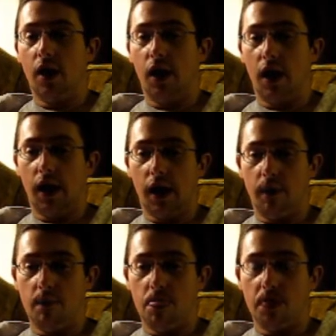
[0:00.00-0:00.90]

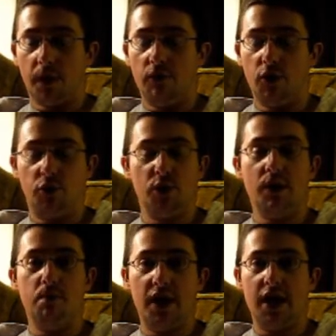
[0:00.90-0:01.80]

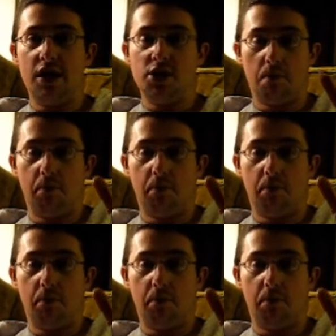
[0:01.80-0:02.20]
Bs: